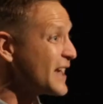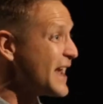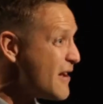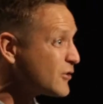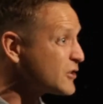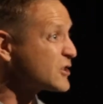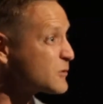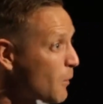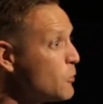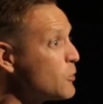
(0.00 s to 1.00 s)
has ever
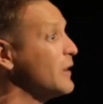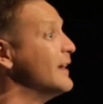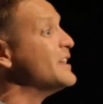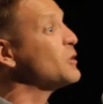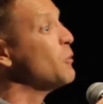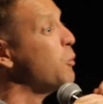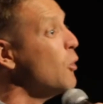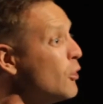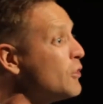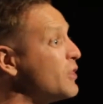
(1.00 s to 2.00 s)
spoken is a
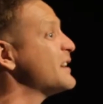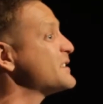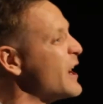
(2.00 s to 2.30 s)
word that